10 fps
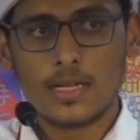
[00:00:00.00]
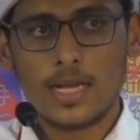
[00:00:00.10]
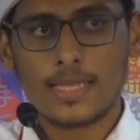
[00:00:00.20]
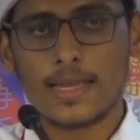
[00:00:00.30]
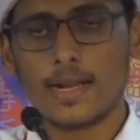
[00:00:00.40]

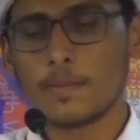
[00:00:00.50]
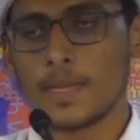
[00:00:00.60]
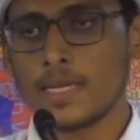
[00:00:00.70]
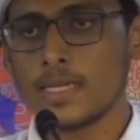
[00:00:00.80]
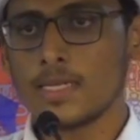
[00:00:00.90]
And there are
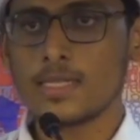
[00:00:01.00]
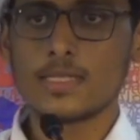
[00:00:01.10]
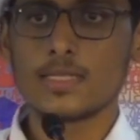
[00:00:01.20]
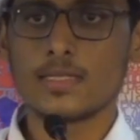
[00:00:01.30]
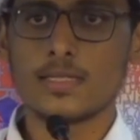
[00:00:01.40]

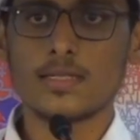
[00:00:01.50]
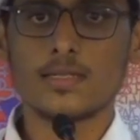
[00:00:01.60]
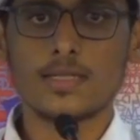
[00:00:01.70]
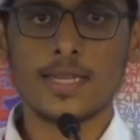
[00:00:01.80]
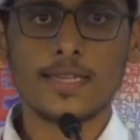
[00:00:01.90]
many
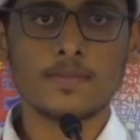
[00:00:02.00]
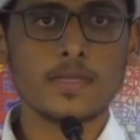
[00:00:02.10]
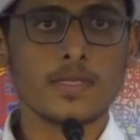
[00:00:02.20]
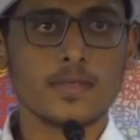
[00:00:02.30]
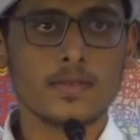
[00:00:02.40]

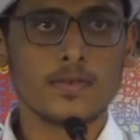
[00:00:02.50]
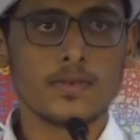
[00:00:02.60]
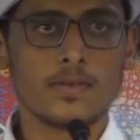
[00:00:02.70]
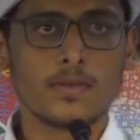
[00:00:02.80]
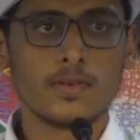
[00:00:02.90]
names
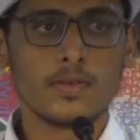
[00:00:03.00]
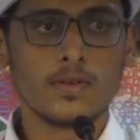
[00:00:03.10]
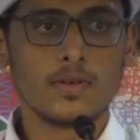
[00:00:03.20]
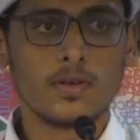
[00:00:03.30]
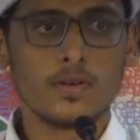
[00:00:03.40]

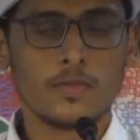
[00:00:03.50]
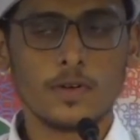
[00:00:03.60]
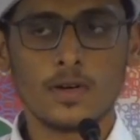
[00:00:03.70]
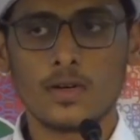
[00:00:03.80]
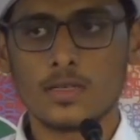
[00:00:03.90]

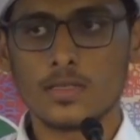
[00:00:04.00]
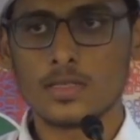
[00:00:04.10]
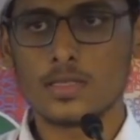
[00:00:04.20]
for